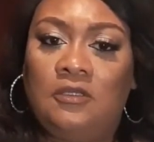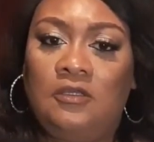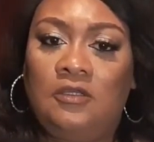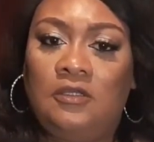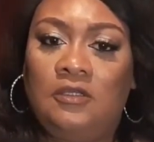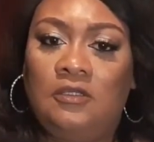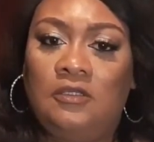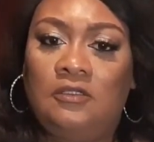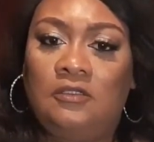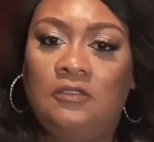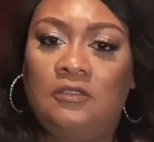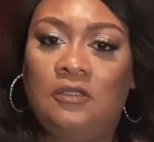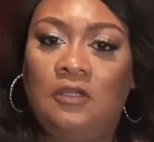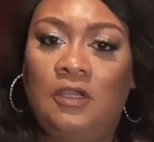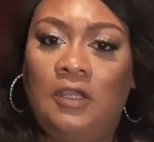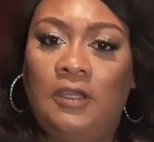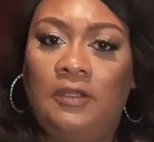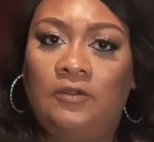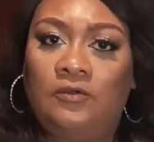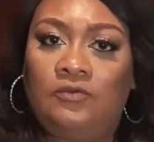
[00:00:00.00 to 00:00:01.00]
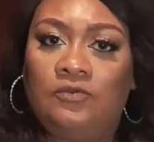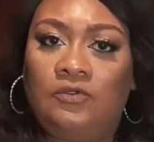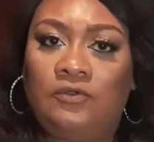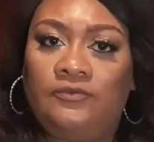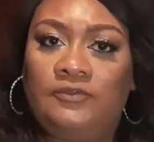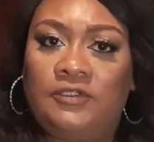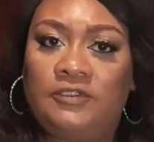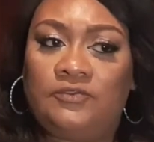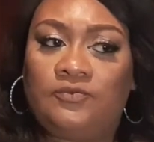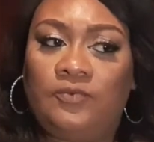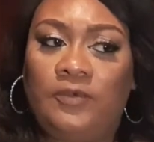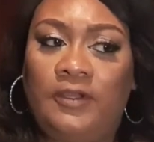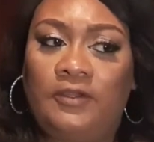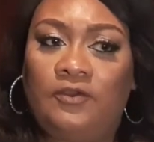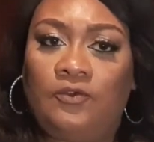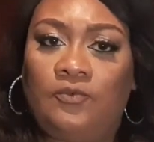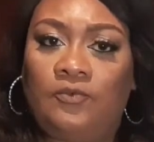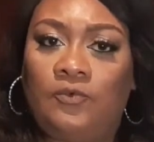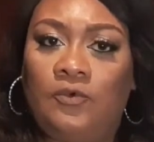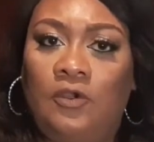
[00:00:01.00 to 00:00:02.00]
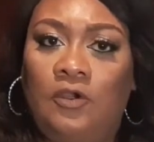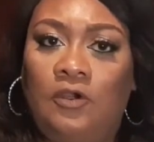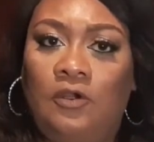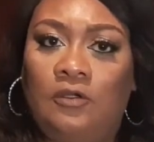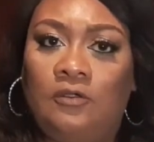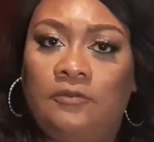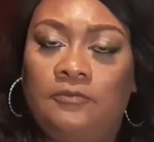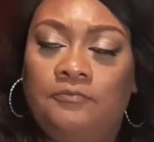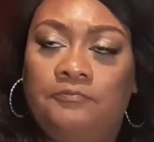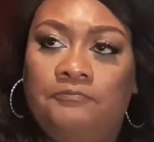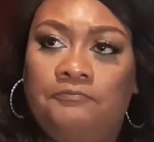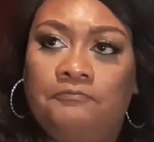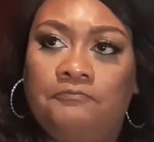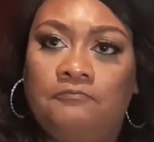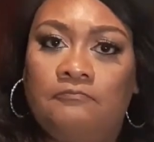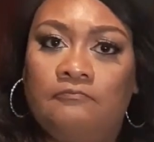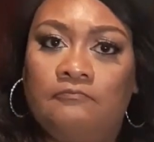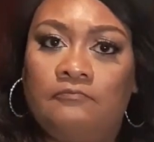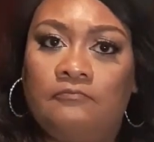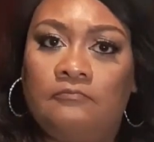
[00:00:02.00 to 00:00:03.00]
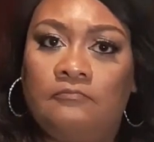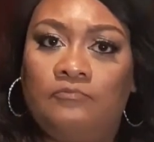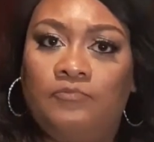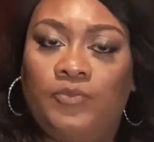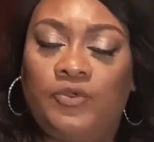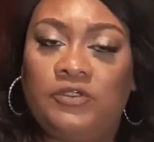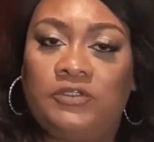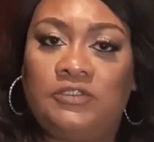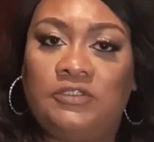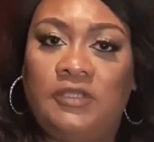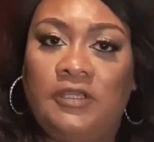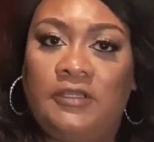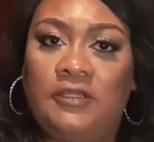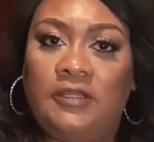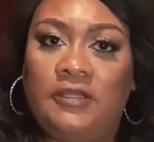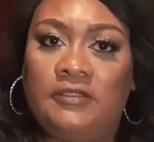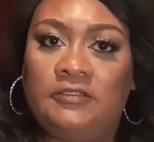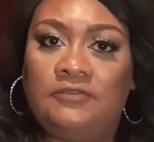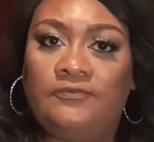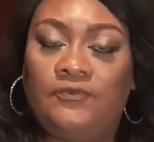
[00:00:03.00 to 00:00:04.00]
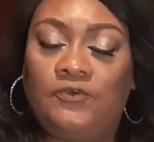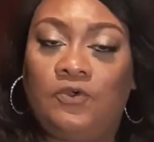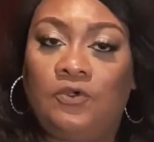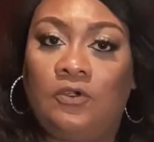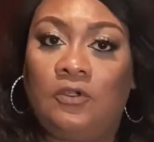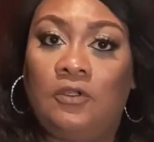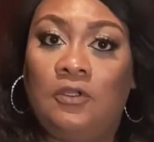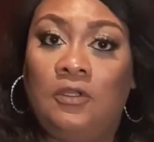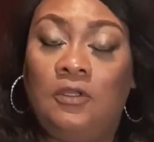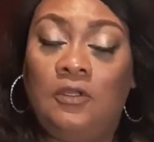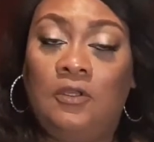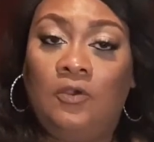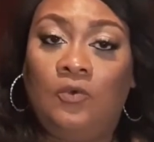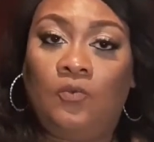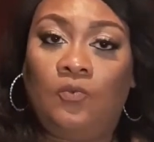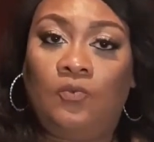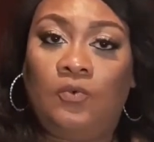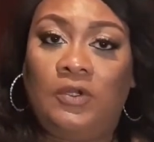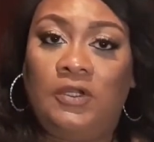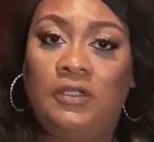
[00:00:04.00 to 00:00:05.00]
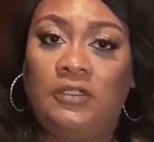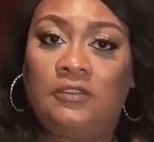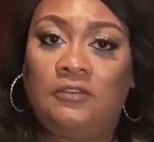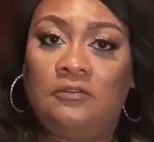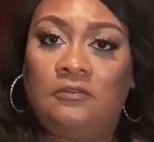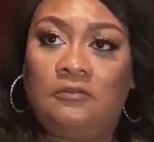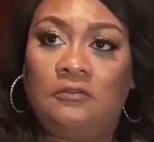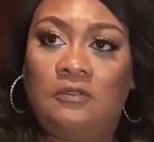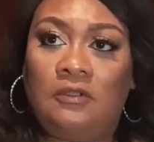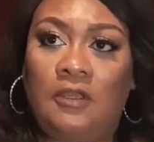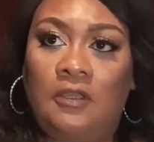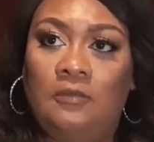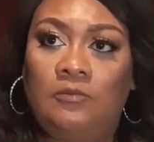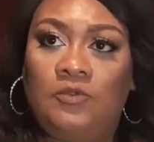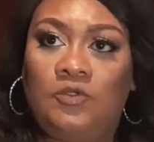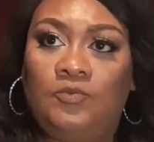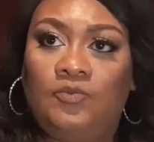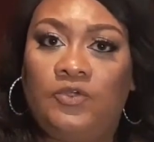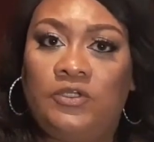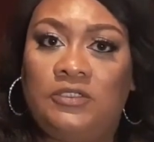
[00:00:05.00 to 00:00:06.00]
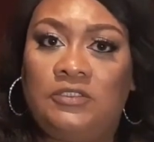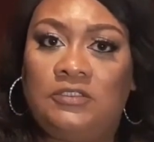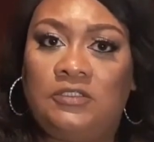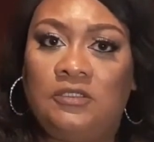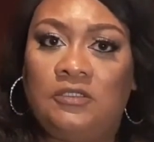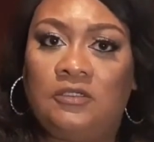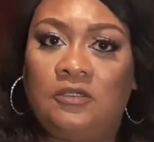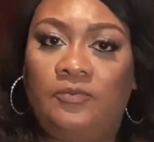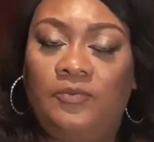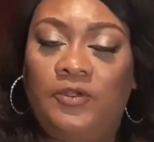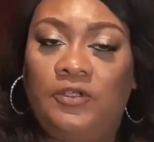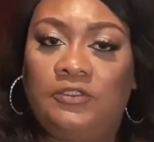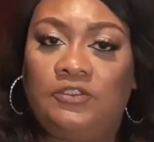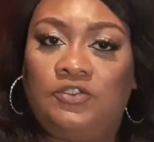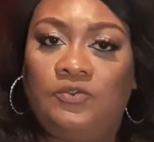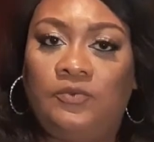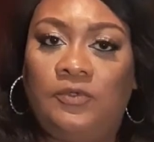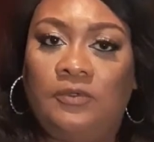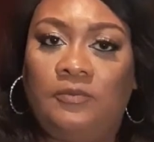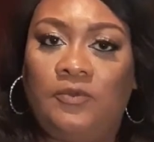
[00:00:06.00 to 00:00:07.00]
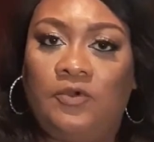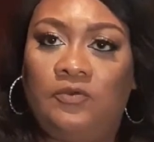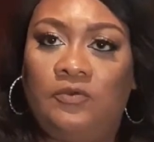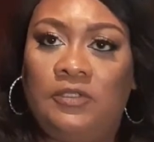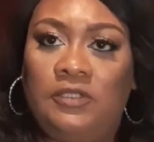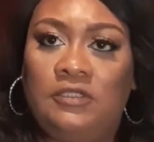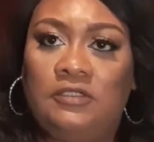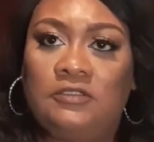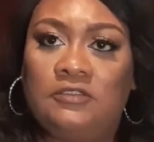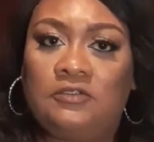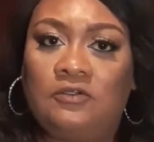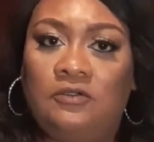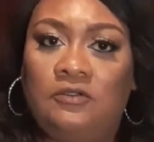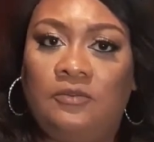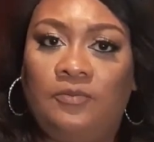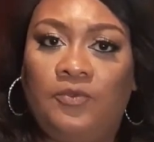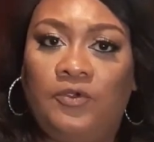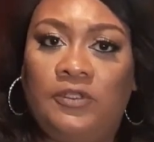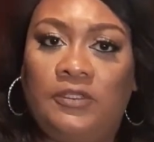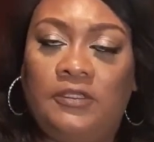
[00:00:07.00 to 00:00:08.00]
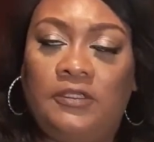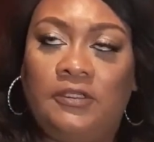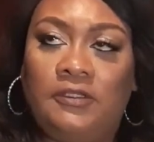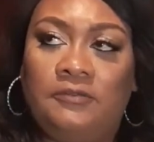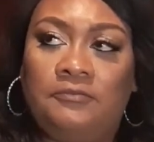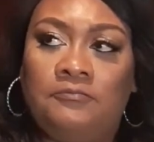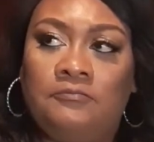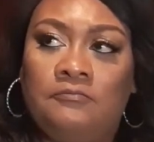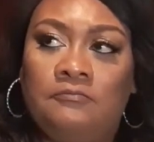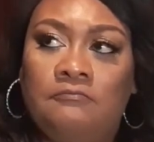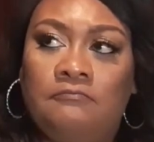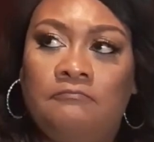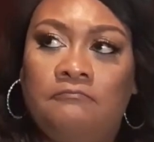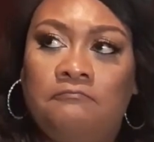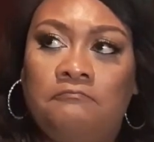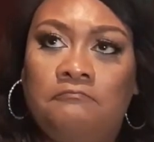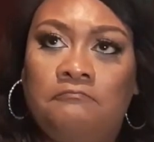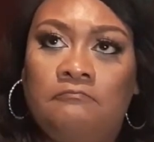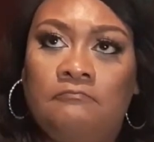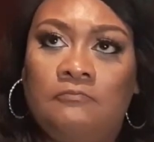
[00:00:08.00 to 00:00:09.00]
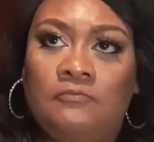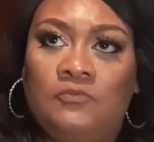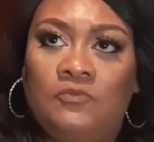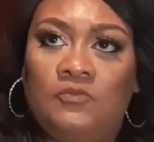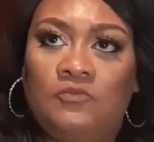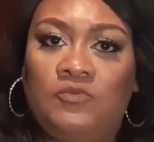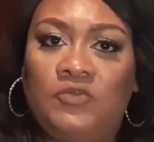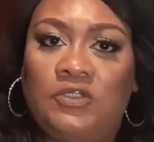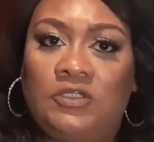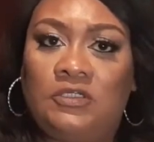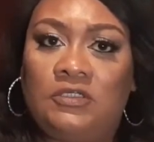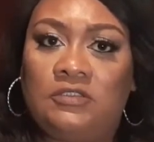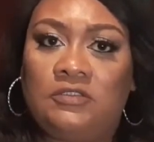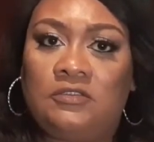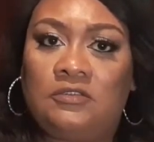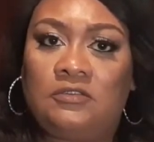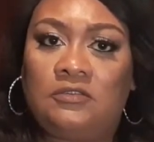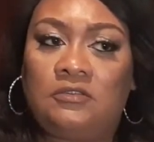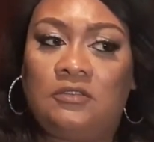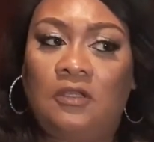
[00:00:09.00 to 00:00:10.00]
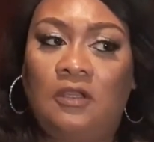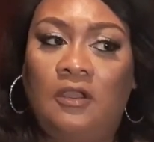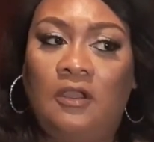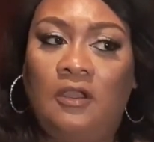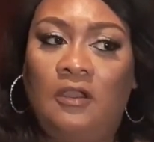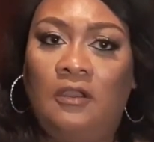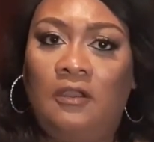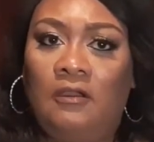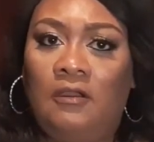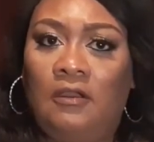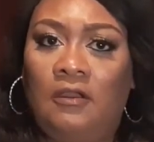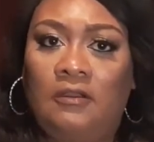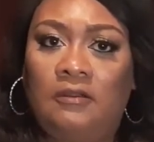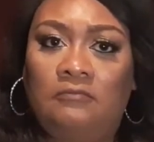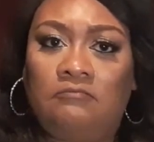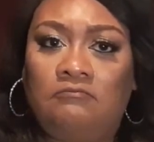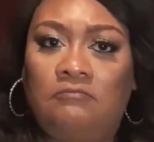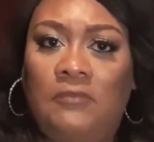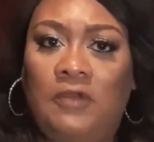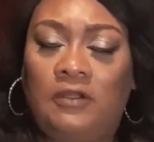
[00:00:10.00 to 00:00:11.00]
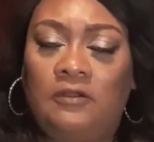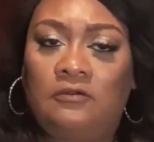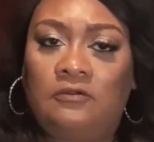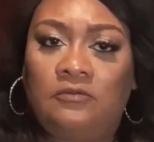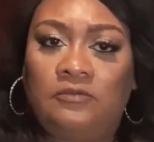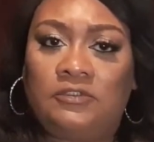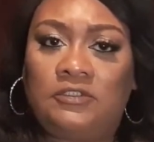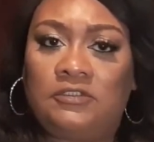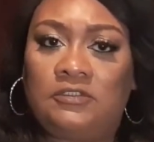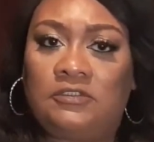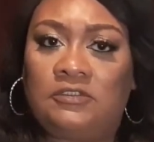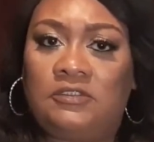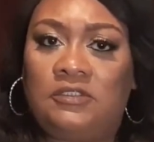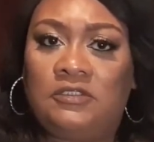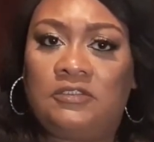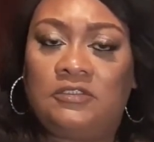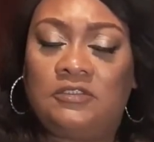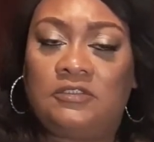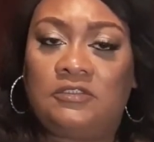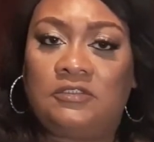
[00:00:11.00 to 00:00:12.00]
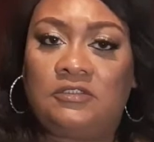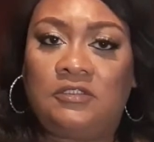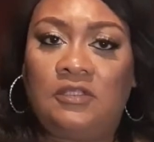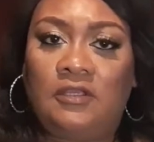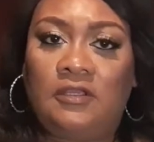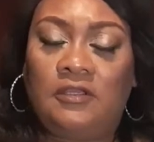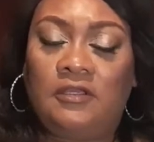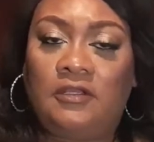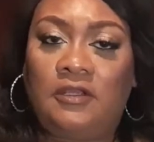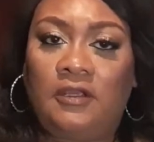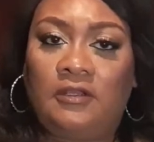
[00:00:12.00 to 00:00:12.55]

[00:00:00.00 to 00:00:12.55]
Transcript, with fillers: And I don't know if that's right or wrong, per se, as for what Amy brings in compared to what Monique is going to bring in. Because I don't know what the statistics is saying.